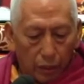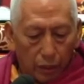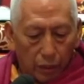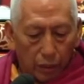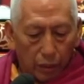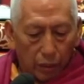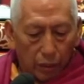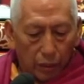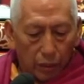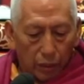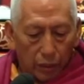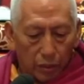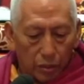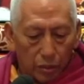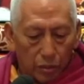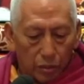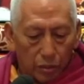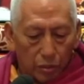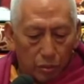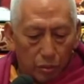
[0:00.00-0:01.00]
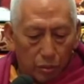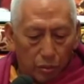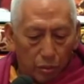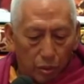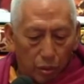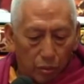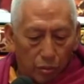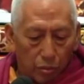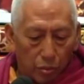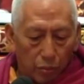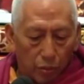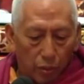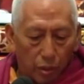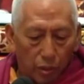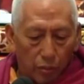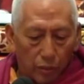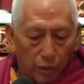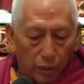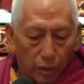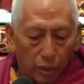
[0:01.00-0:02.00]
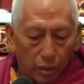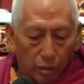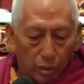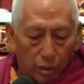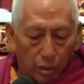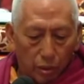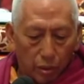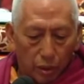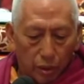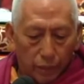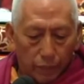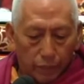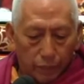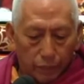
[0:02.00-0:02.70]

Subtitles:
the audience who is also following the talk